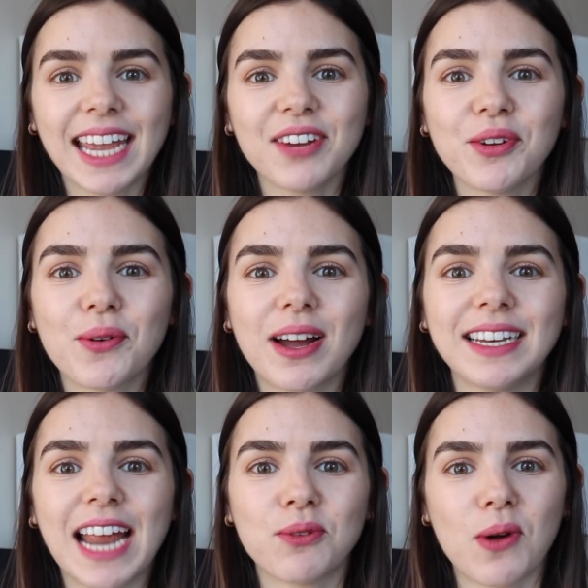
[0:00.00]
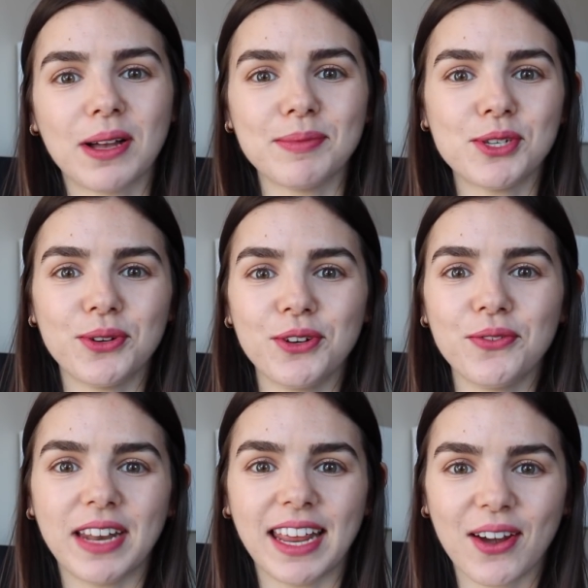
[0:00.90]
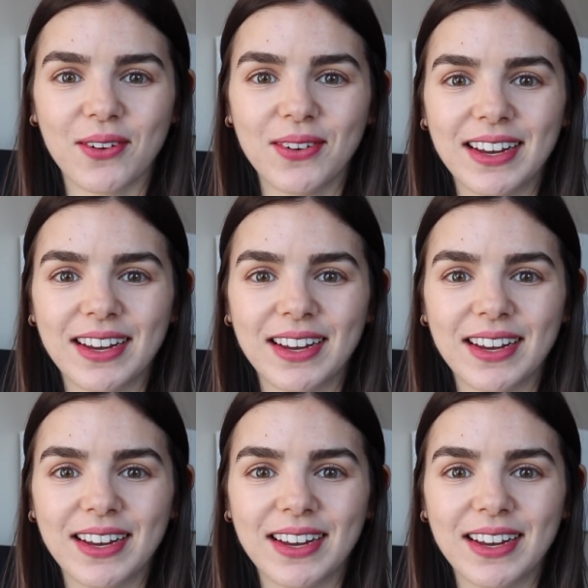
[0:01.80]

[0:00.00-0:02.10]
Hey everyone, and welcome to a new video.